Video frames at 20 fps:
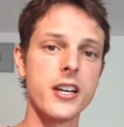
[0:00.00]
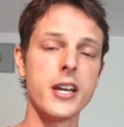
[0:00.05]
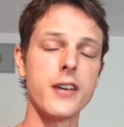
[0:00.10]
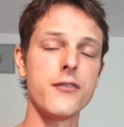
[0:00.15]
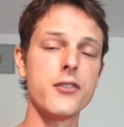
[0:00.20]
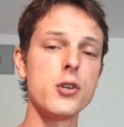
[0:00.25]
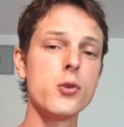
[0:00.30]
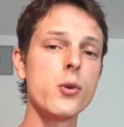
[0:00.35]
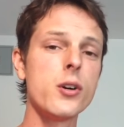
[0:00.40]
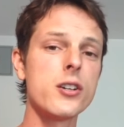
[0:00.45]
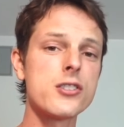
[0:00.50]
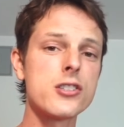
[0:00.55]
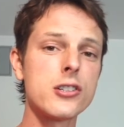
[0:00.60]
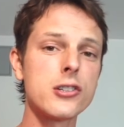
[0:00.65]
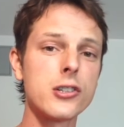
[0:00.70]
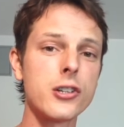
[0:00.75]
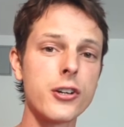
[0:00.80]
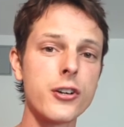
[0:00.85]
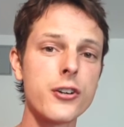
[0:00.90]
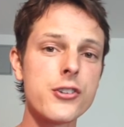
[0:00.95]
If you want to
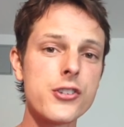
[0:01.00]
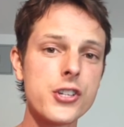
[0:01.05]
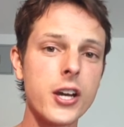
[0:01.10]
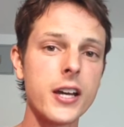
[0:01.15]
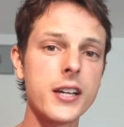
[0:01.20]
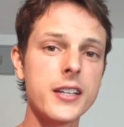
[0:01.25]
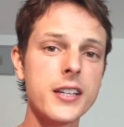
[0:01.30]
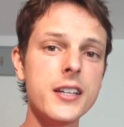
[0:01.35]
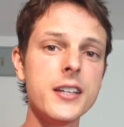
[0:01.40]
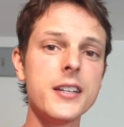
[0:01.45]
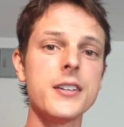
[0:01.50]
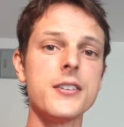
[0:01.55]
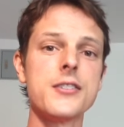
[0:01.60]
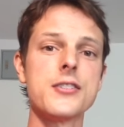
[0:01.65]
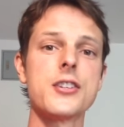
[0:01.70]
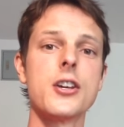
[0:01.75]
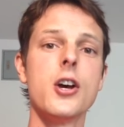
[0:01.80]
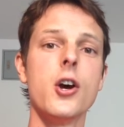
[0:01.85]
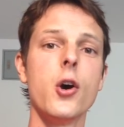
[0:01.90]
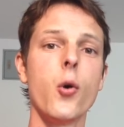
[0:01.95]
learn
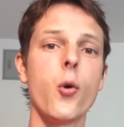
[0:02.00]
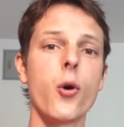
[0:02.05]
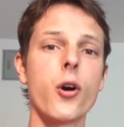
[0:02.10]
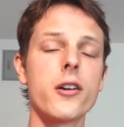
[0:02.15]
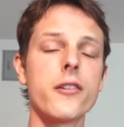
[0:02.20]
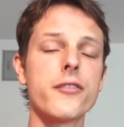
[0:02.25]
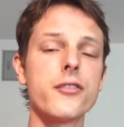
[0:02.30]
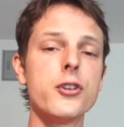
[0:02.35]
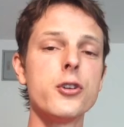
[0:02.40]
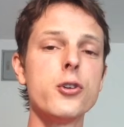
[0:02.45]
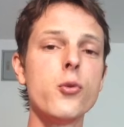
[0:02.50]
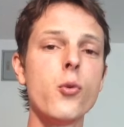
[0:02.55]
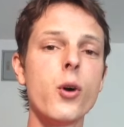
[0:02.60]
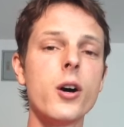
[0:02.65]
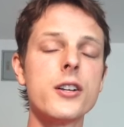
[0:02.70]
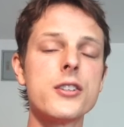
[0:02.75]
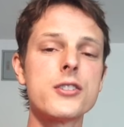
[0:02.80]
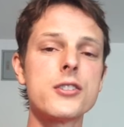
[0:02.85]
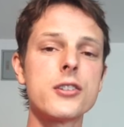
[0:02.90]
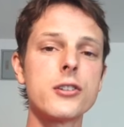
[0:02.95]
Chinese, or if you
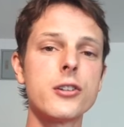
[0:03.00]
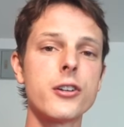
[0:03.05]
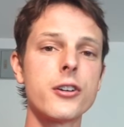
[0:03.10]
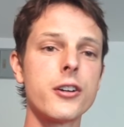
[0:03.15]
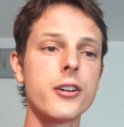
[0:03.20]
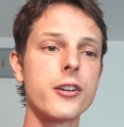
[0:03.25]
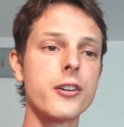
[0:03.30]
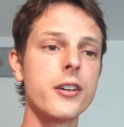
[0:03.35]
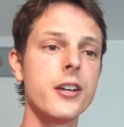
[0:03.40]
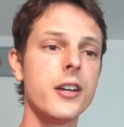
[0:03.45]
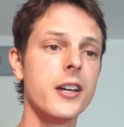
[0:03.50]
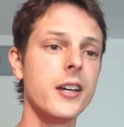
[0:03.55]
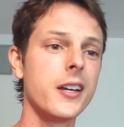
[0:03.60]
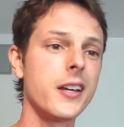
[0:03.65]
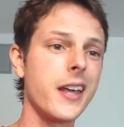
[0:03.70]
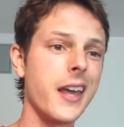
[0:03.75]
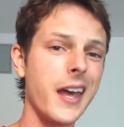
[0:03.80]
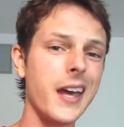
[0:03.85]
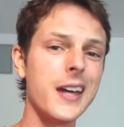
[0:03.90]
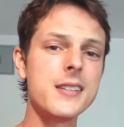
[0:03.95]
want to learn
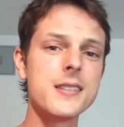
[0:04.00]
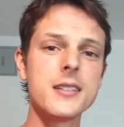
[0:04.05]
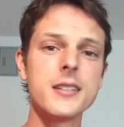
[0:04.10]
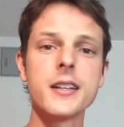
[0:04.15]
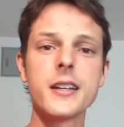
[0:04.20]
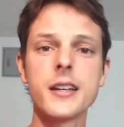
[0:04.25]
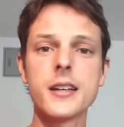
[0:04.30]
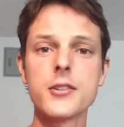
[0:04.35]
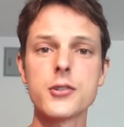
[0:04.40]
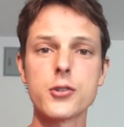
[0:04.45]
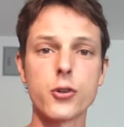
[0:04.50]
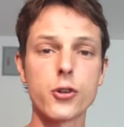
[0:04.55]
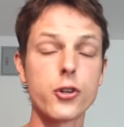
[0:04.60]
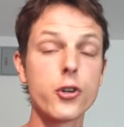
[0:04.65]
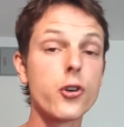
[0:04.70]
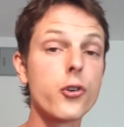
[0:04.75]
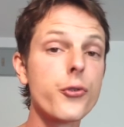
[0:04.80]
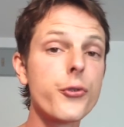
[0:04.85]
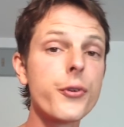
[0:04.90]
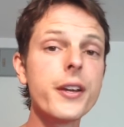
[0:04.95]
Cantonese, or
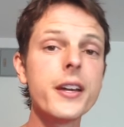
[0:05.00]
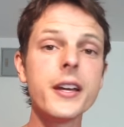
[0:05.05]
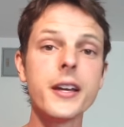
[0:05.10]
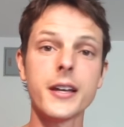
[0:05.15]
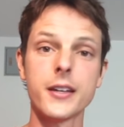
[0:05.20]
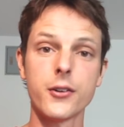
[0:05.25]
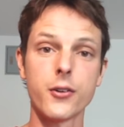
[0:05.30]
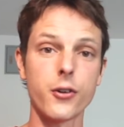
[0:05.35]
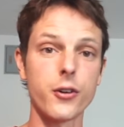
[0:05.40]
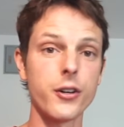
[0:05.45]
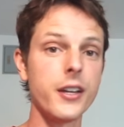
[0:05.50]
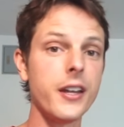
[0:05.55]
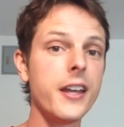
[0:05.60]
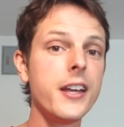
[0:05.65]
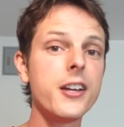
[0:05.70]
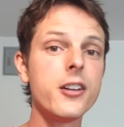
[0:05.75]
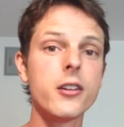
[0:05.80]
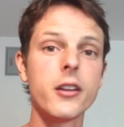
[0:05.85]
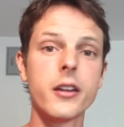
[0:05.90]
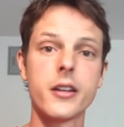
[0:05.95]
Korean, or
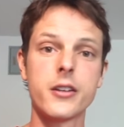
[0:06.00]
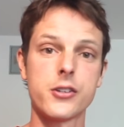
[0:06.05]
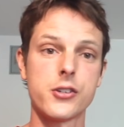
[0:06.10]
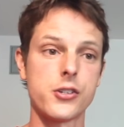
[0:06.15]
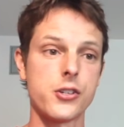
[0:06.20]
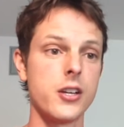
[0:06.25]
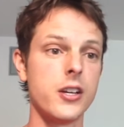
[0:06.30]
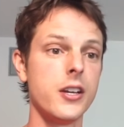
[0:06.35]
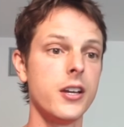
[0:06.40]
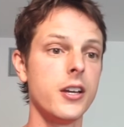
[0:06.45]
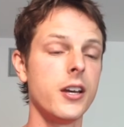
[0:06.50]
English,